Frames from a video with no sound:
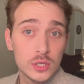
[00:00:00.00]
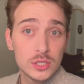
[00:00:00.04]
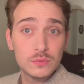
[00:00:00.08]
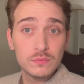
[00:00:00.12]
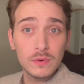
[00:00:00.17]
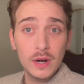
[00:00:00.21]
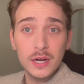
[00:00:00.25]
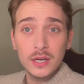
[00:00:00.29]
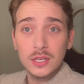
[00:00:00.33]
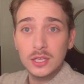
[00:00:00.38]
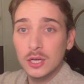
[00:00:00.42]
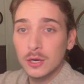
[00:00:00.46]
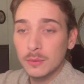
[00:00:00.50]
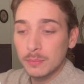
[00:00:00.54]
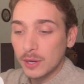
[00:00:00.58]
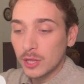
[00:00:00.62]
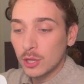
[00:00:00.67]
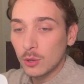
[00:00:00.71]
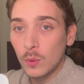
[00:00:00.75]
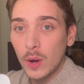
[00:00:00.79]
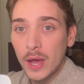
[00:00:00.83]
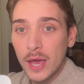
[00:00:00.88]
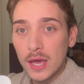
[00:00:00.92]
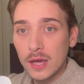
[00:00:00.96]
is right here, by
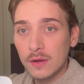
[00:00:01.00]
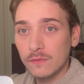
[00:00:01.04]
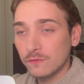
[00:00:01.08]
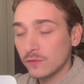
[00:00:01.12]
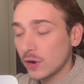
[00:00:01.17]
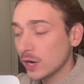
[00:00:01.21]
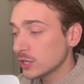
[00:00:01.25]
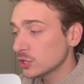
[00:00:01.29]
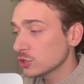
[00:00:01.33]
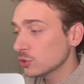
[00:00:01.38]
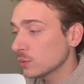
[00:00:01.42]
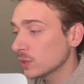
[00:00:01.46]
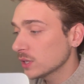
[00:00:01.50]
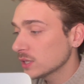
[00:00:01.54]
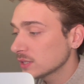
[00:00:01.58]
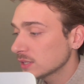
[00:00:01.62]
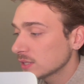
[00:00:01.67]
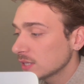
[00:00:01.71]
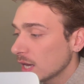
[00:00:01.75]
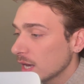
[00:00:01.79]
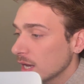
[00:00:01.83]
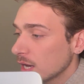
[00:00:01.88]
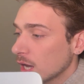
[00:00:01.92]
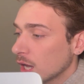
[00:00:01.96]
the way. Fry, do you want to
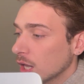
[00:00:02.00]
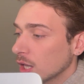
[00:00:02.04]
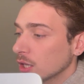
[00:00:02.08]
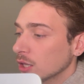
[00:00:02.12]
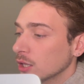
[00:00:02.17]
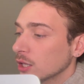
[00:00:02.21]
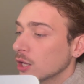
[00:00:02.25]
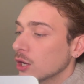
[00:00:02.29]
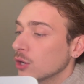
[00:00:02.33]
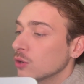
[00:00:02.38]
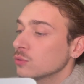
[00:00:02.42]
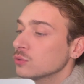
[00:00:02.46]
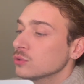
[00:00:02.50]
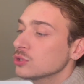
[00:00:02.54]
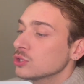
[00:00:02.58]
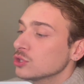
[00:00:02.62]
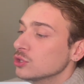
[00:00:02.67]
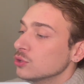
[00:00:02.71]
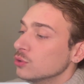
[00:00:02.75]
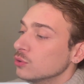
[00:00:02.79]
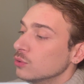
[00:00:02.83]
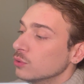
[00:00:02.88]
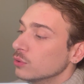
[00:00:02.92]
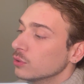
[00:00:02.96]
say hello
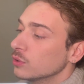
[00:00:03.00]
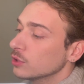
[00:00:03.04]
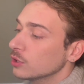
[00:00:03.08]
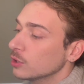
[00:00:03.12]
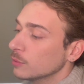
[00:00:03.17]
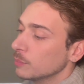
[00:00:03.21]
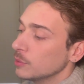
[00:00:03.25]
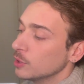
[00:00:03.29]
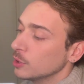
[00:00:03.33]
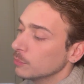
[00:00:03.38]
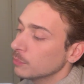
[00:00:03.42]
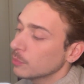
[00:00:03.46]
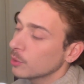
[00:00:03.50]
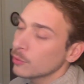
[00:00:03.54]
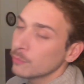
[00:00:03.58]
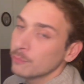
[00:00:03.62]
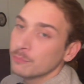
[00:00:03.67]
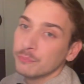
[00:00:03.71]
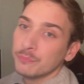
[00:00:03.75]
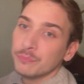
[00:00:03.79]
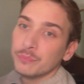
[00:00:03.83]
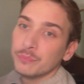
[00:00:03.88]
to the people?